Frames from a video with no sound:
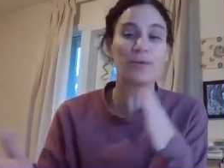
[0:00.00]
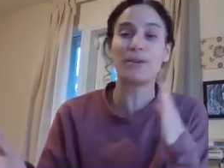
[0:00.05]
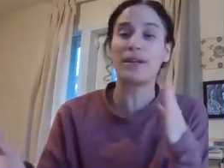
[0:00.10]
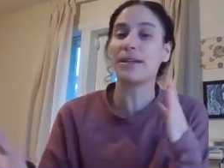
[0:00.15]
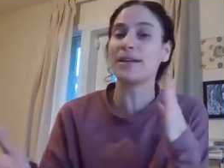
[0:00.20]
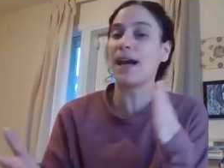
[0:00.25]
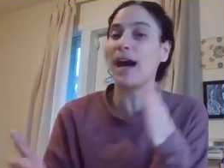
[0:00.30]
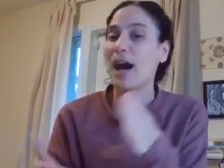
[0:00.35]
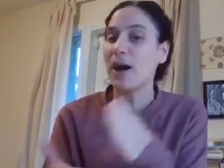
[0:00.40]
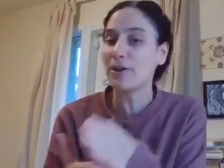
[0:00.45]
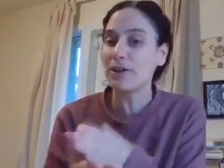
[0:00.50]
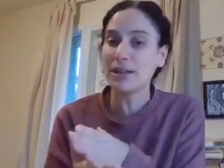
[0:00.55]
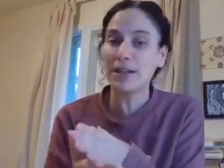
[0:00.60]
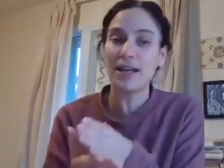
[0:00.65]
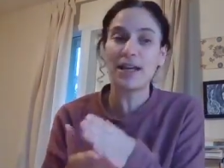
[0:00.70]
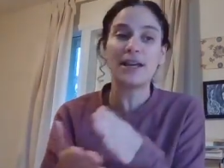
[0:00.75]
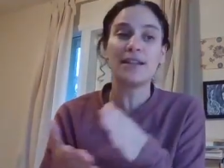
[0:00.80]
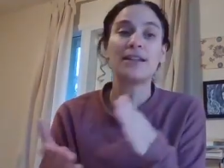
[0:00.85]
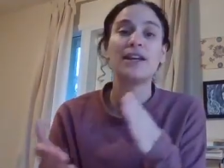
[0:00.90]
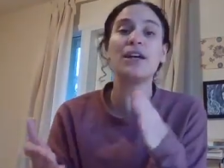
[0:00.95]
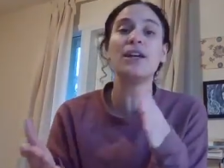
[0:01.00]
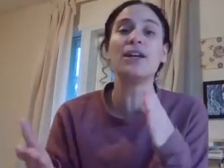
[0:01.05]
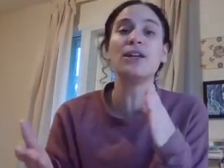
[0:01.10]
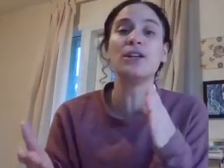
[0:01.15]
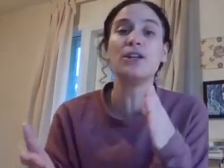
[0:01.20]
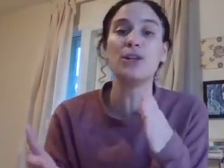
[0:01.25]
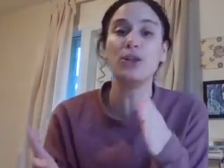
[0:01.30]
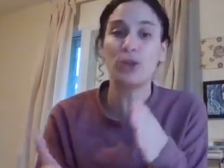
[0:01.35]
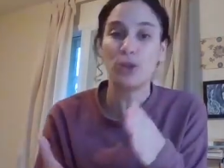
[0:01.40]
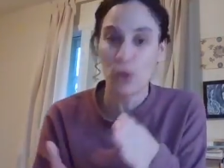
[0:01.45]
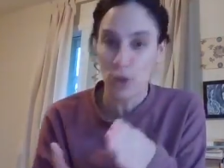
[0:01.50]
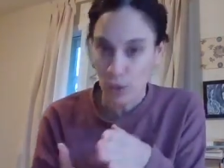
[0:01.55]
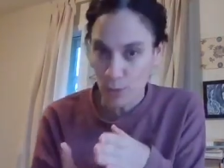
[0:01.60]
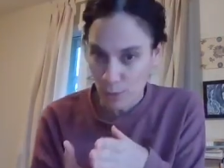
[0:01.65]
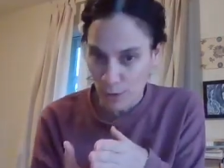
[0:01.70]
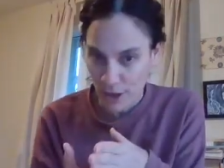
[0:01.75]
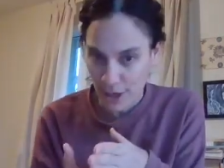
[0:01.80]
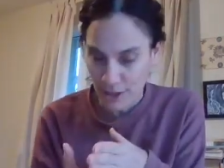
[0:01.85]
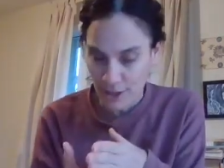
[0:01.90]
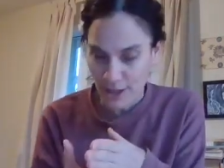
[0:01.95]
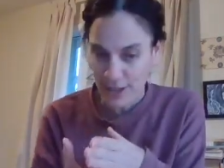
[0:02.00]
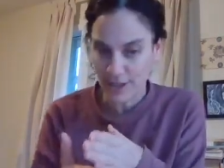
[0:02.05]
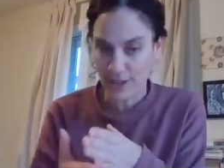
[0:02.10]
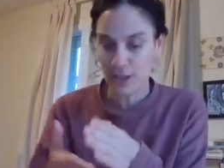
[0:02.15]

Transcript: and outline your project.